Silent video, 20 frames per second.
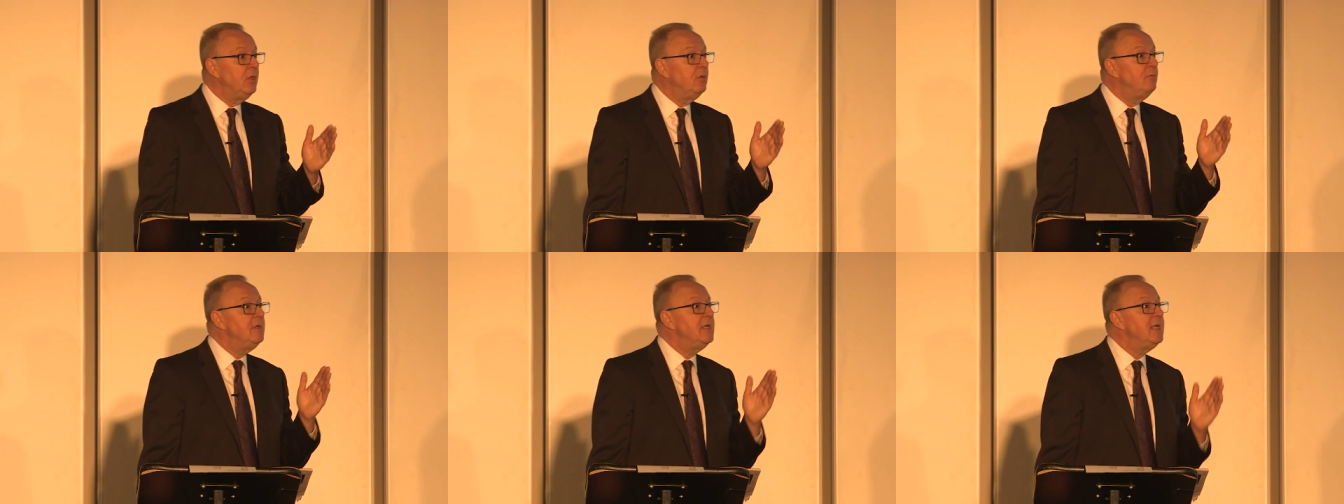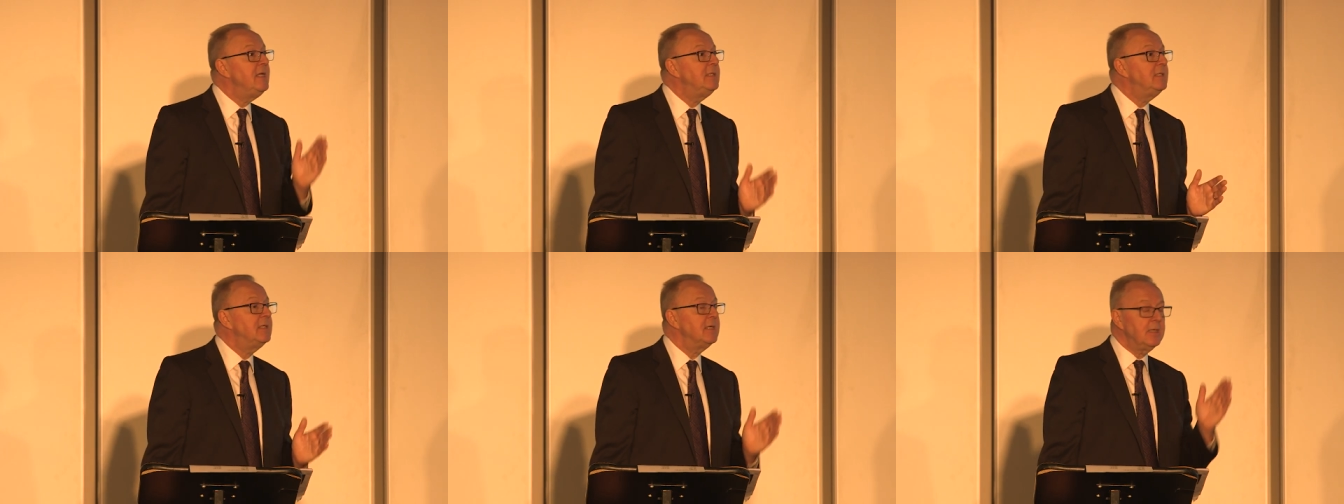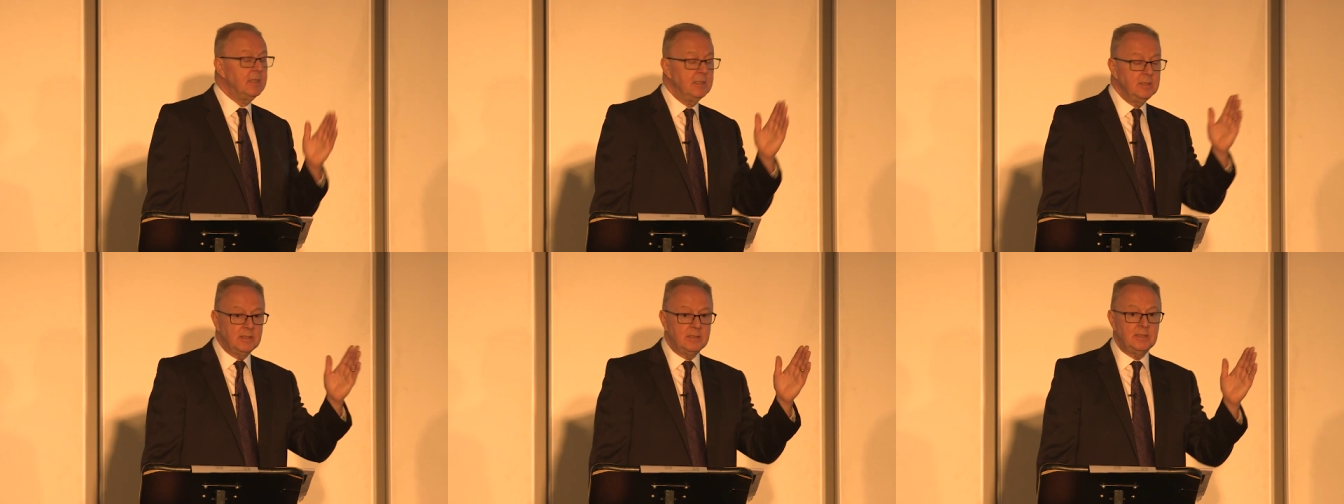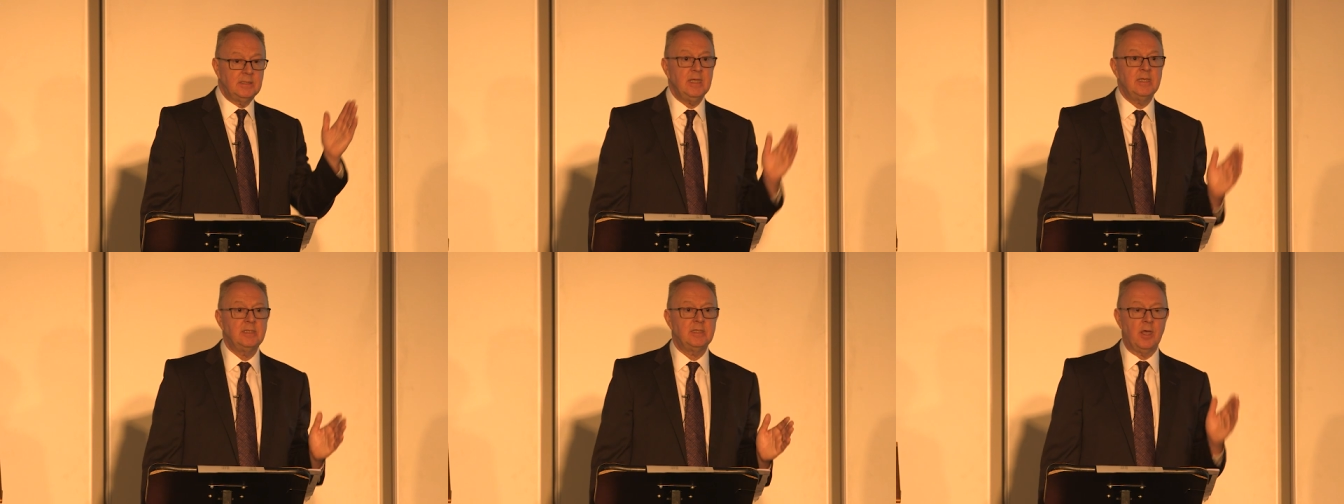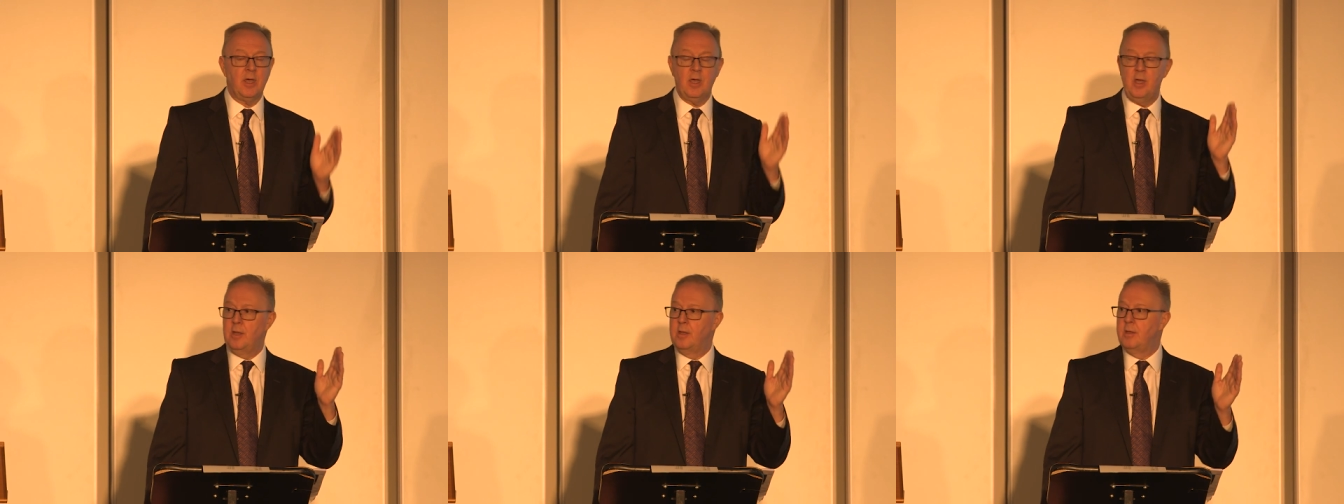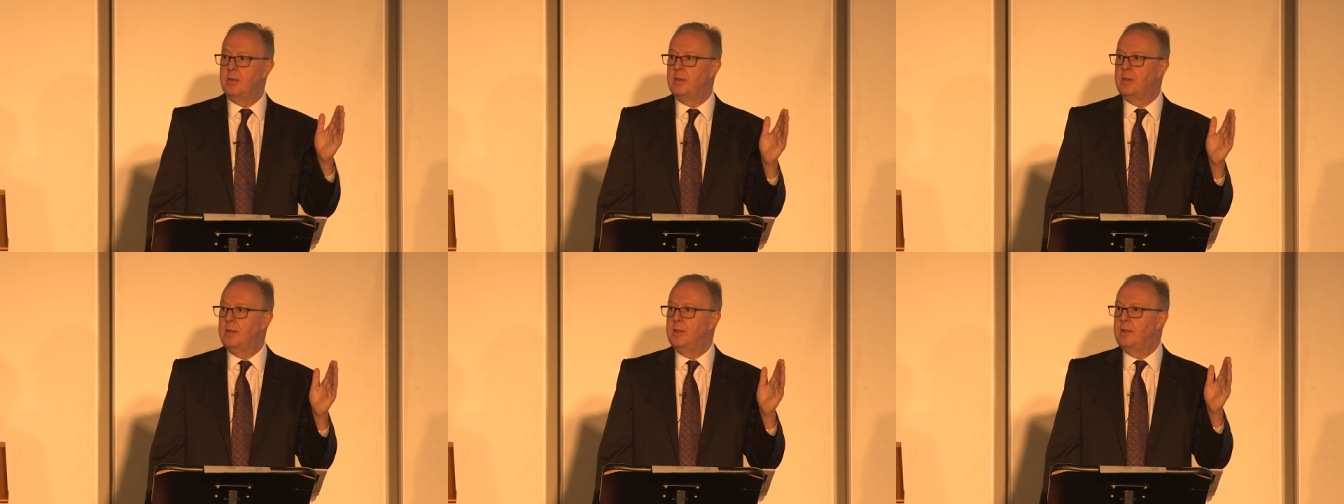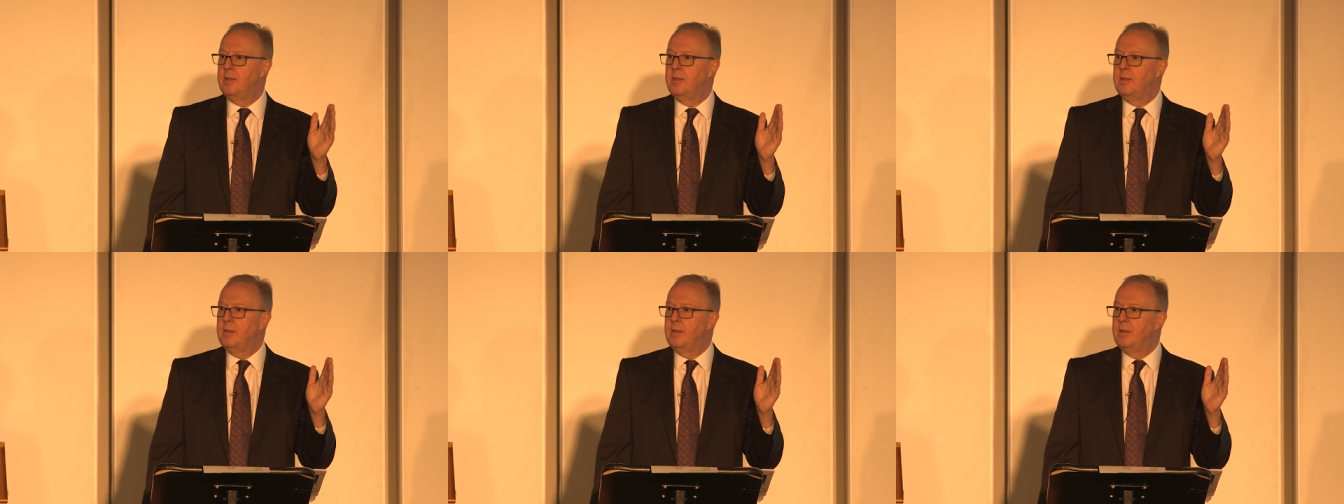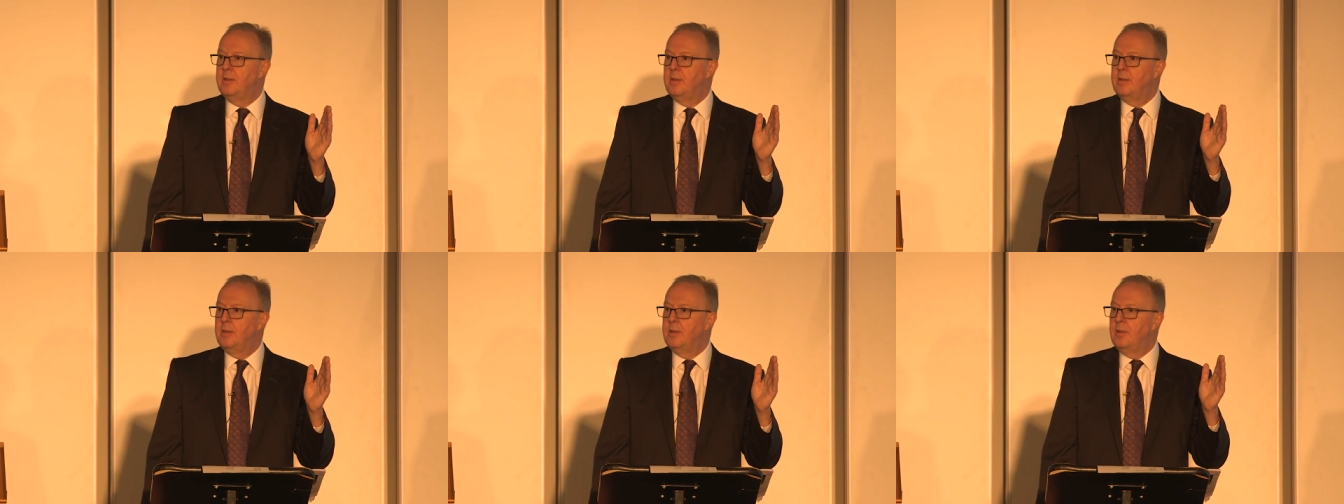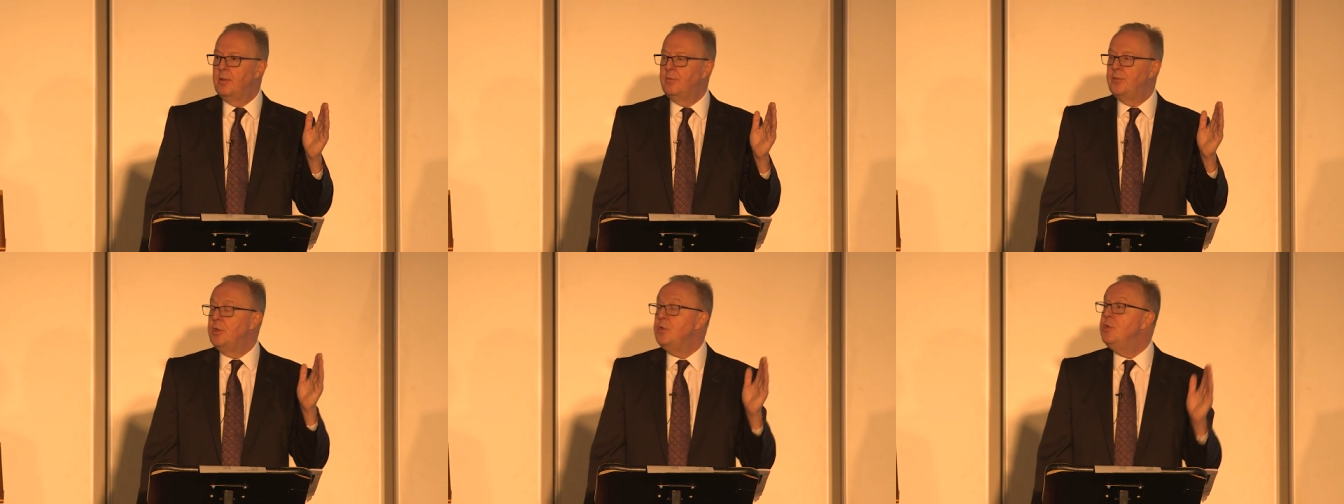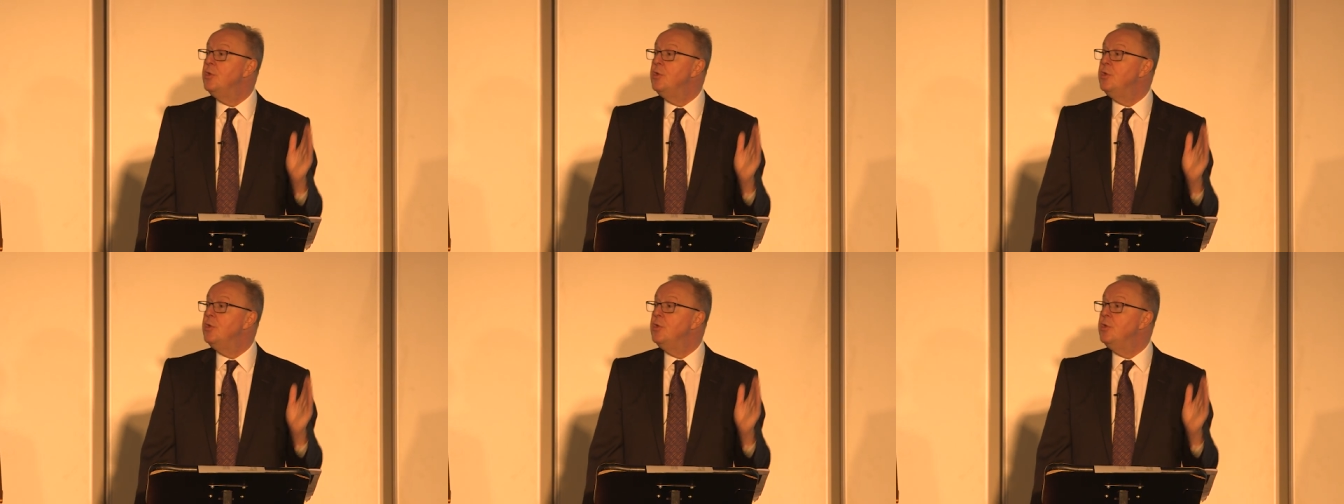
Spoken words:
you need to consider the